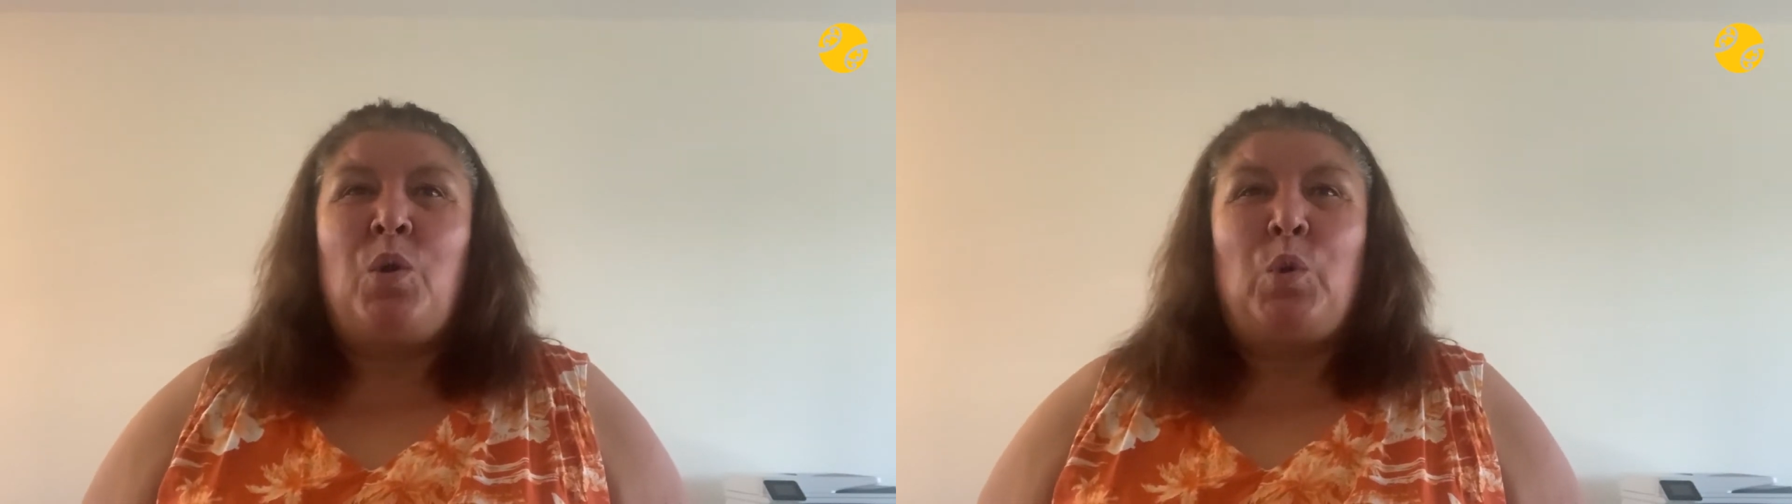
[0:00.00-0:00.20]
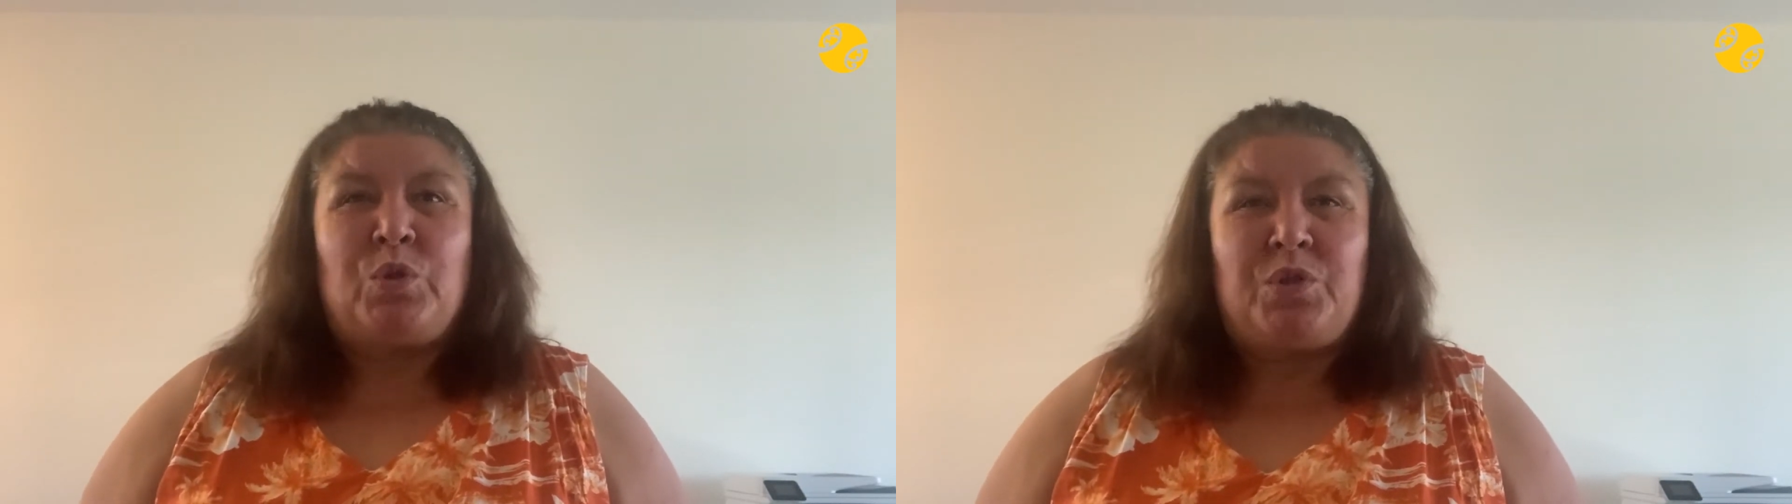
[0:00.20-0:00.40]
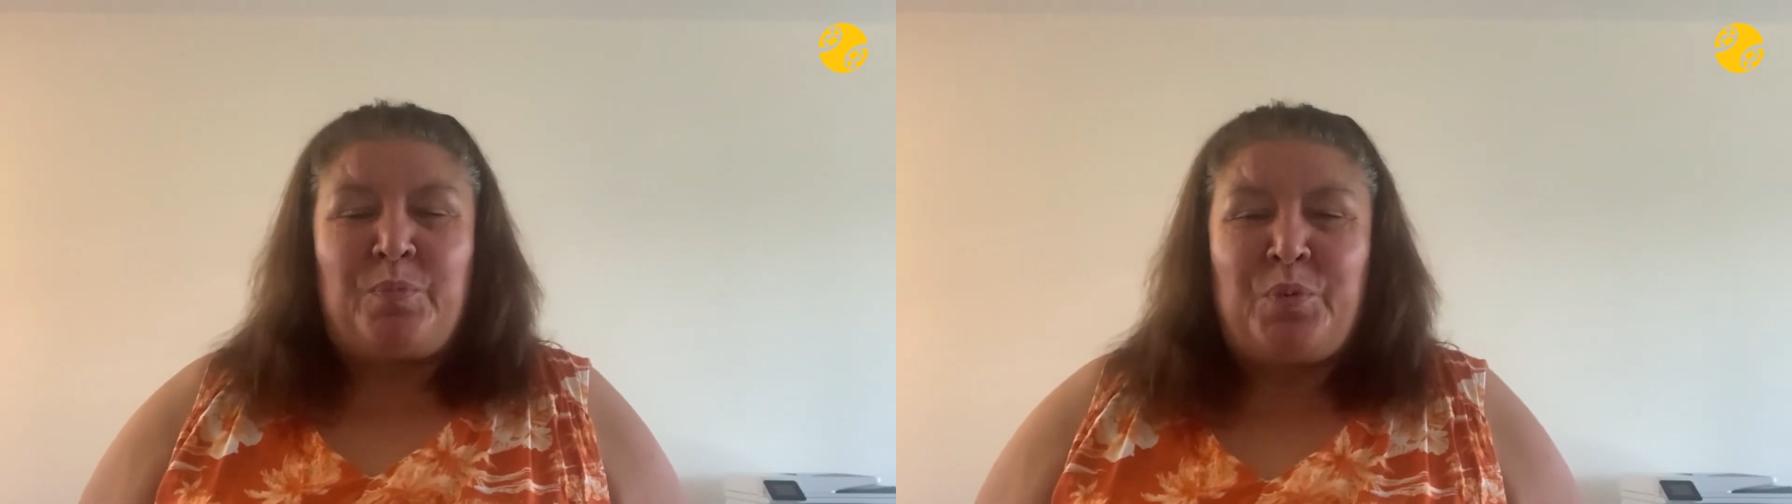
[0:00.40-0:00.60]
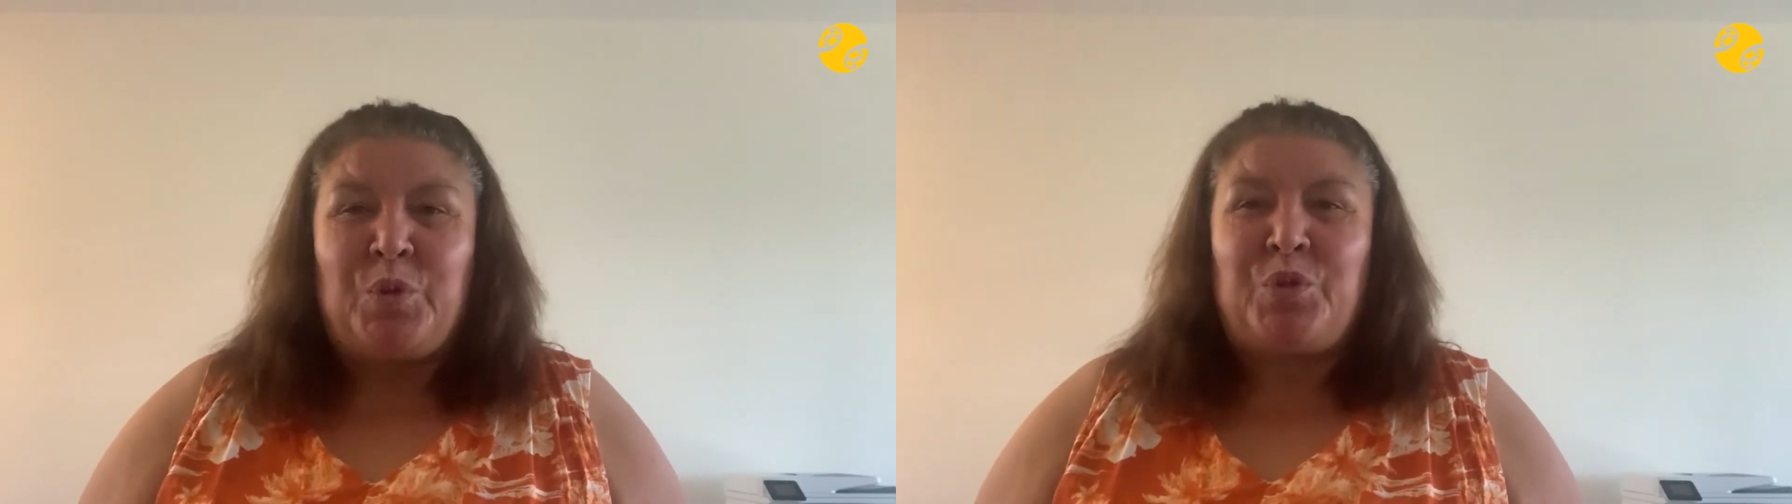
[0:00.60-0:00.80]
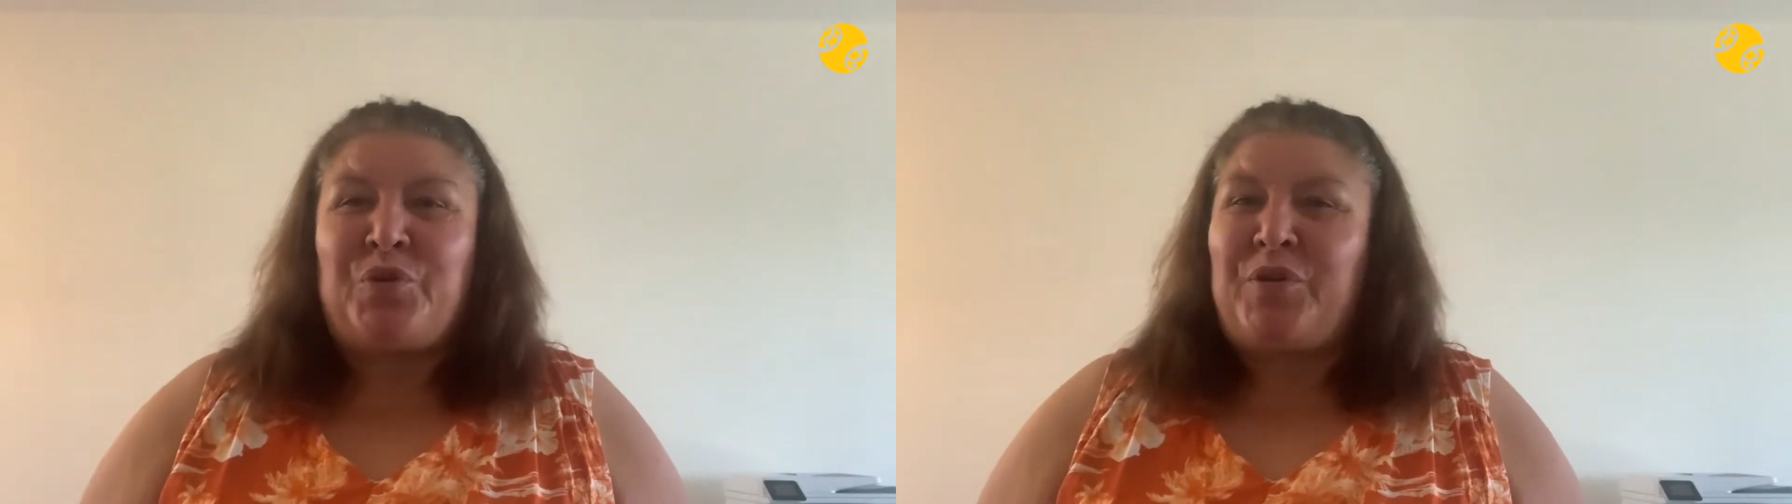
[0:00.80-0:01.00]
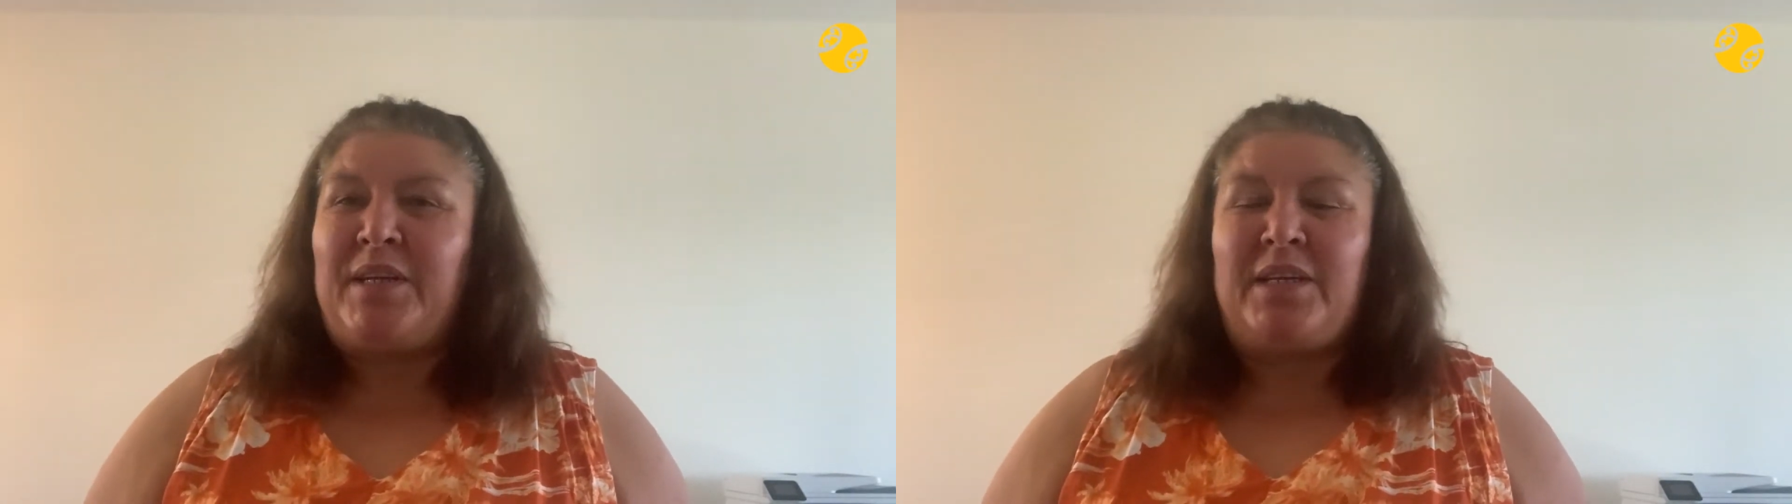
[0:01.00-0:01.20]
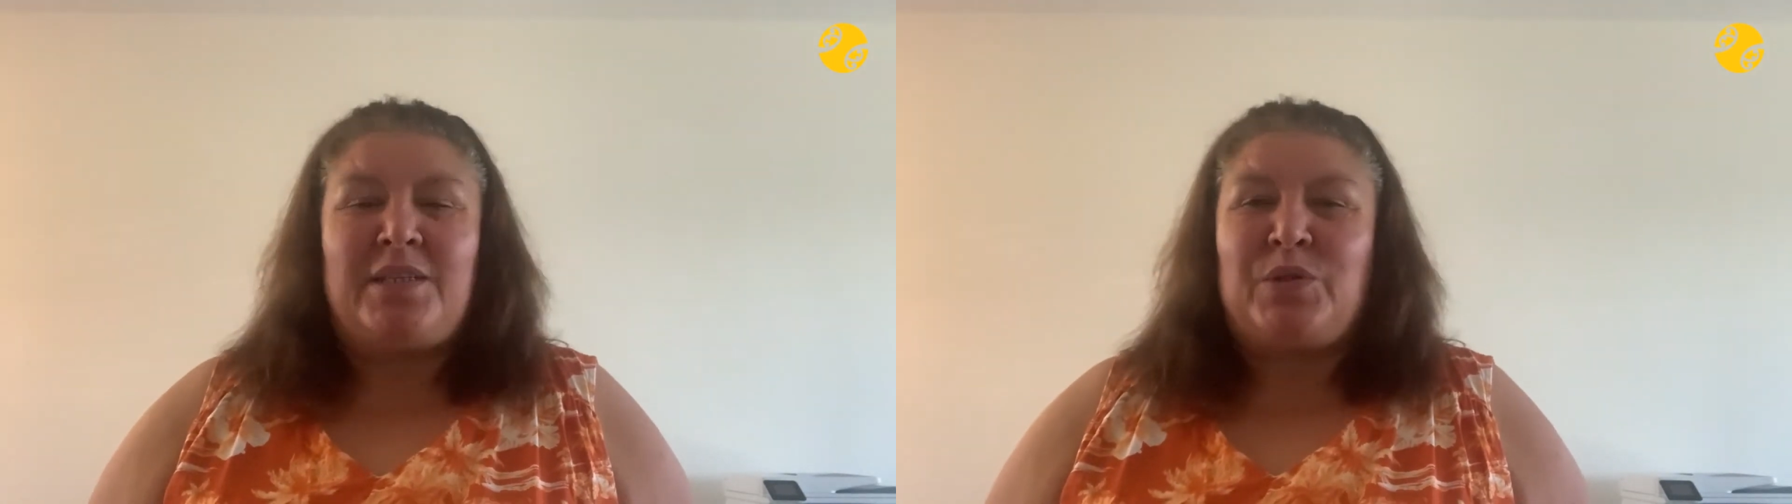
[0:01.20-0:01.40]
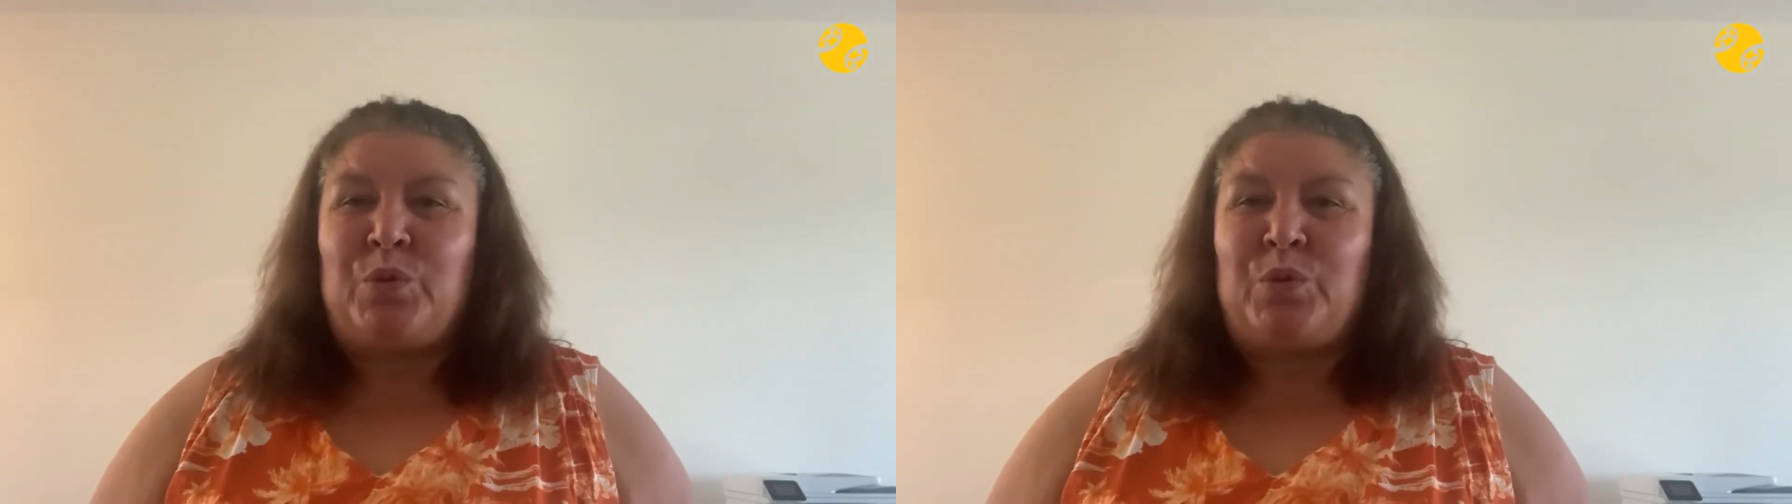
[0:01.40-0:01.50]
or support tree is